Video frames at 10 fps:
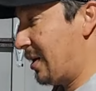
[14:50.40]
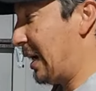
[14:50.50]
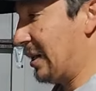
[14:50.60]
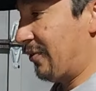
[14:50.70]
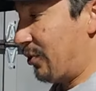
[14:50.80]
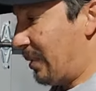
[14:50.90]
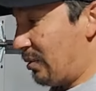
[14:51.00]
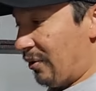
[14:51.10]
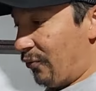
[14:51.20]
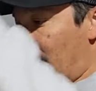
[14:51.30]
And if you want
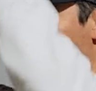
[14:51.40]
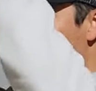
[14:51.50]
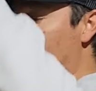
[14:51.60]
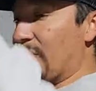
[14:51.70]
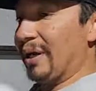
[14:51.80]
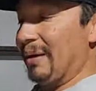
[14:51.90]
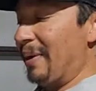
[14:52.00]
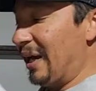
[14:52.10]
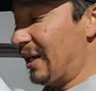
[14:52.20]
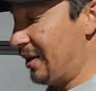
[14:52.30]
to avoid it or
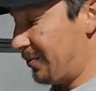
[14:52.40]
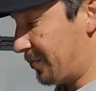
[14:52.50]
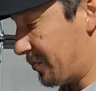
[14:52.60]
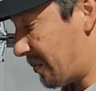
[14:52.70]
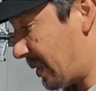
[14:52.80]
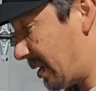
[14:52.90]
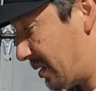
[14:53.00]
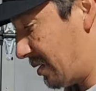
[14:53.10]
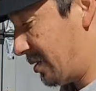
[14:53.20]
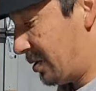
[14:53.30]
eliminate it,
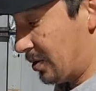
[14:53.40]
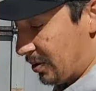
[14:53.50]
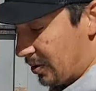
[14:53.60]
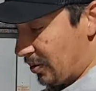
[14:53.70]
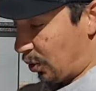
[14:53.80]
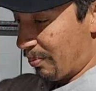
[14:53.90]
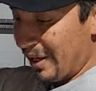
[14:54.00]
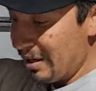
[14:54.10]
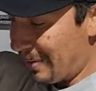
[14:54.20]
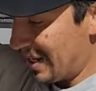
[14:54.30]
or
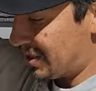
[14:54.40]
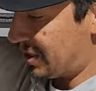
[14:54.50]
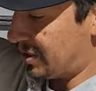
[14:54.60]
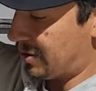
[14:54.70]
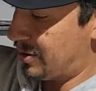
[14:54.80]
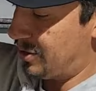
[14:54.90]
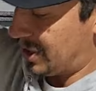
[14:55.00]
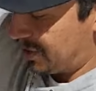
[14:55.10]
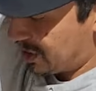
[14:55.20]
minimize it, you can